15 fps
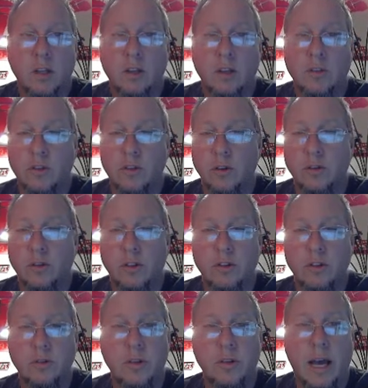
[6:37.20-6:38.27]
So to
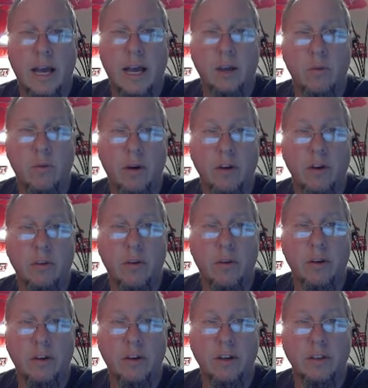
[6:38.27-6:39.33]
do the high quality
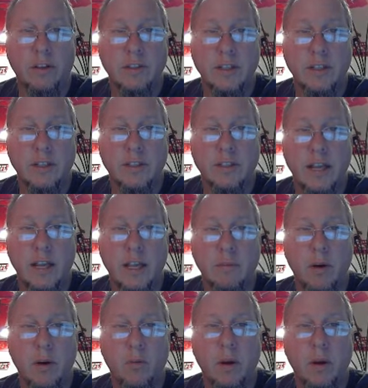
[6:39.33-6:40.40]
rendering, you can see it's taking
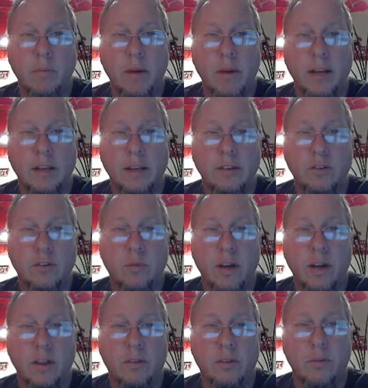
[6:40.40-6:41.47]
about 1 minute
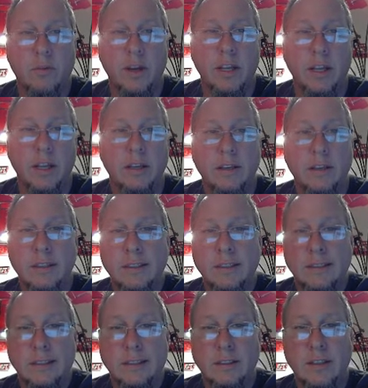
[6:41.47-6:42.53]
23
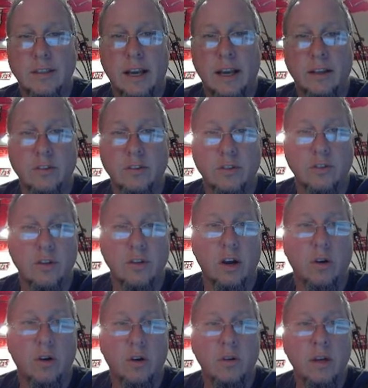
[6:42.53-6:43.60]
seconds or
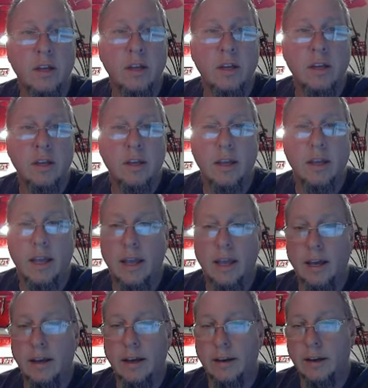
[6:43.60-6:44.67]
so,
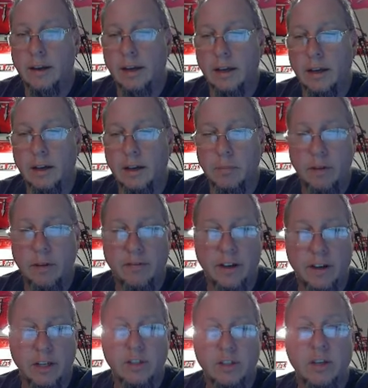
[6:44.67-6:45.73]
and it'll be
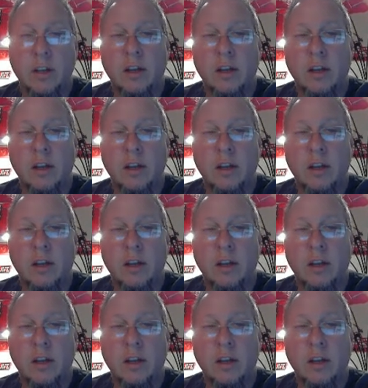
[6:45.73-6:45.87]
finished.